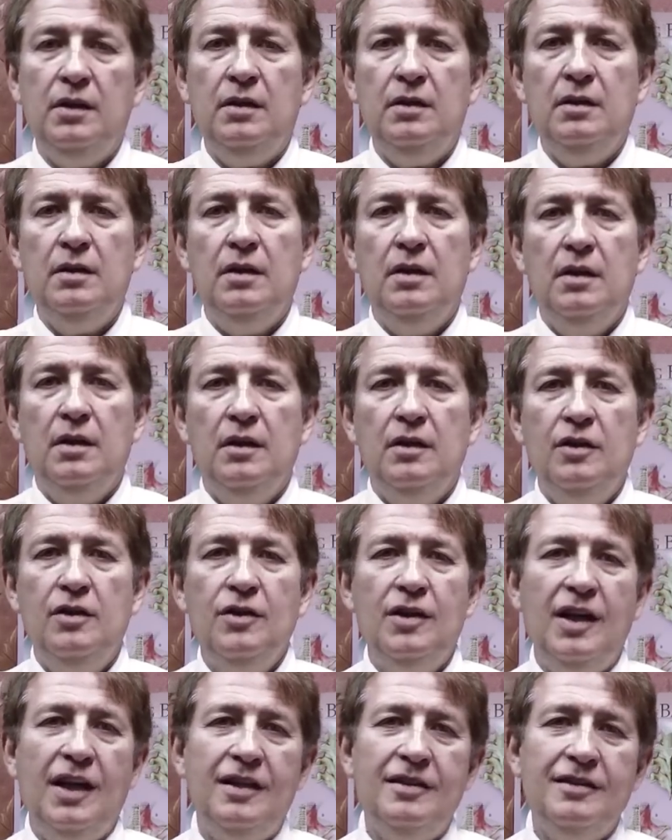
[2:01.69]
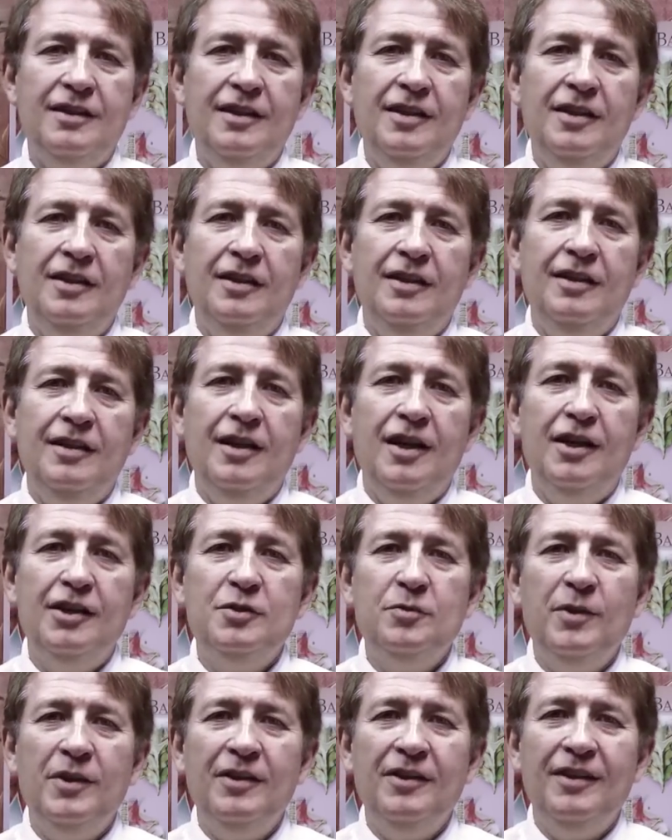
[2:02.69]
And you can ask any
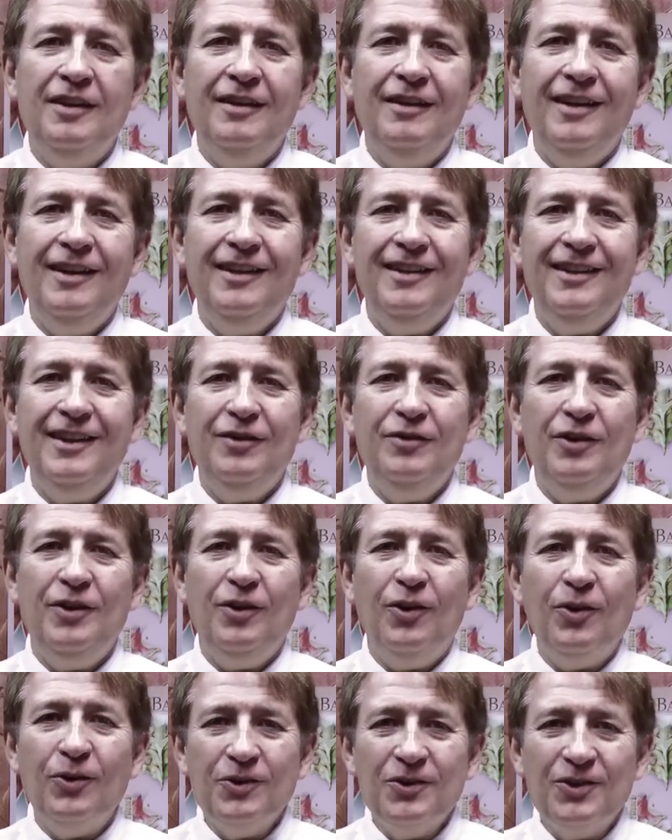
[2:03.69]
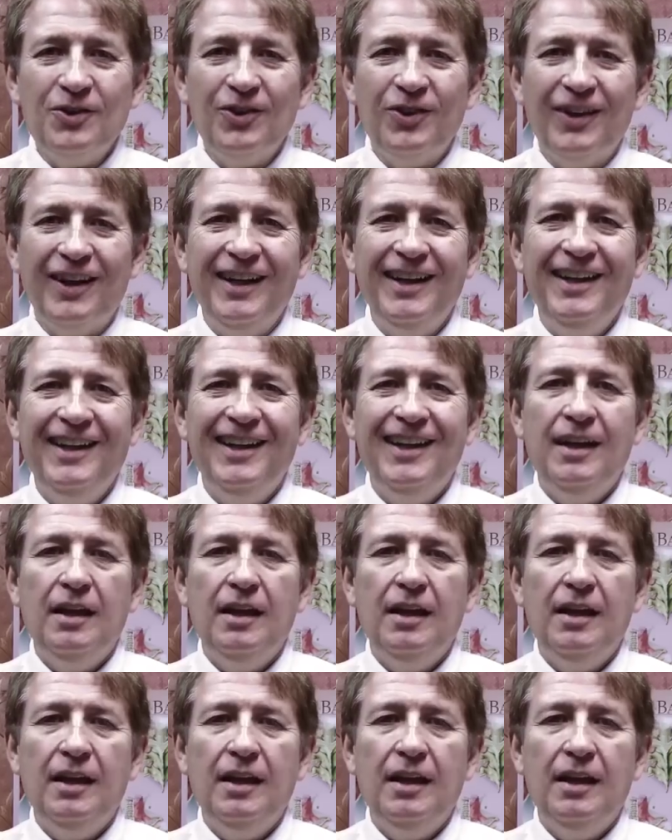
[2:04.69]
husband and they can give you the whole story,